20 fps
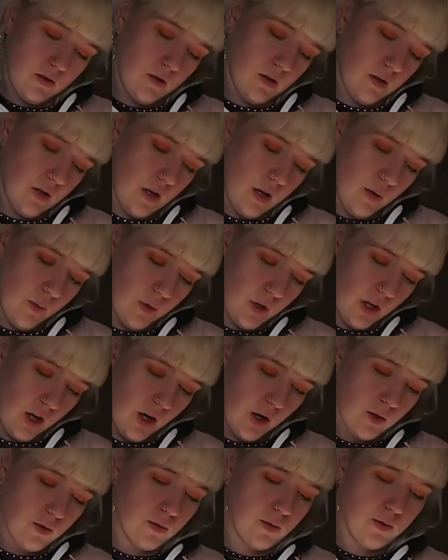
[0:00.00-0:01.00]
There we
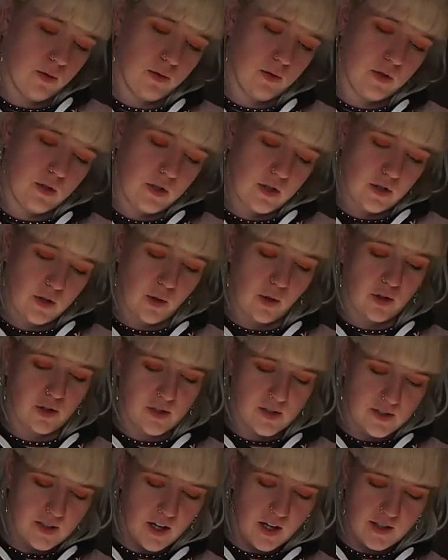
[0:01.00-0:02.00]
go. So it could
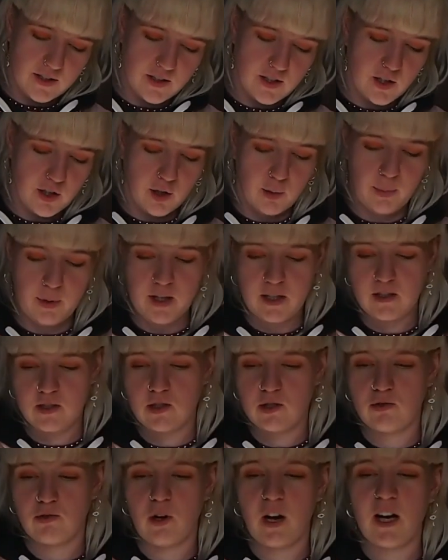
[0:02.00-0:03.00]
start to look a bit
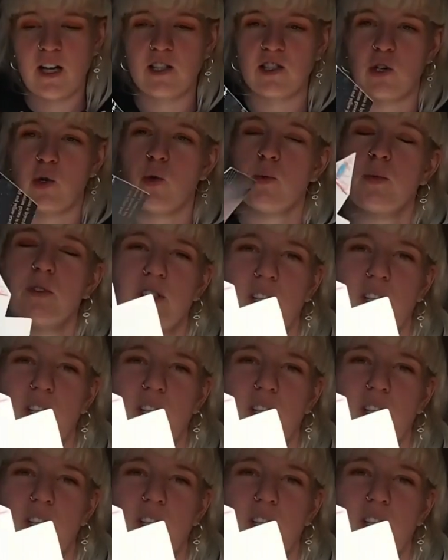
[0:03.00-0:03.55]
strange, almost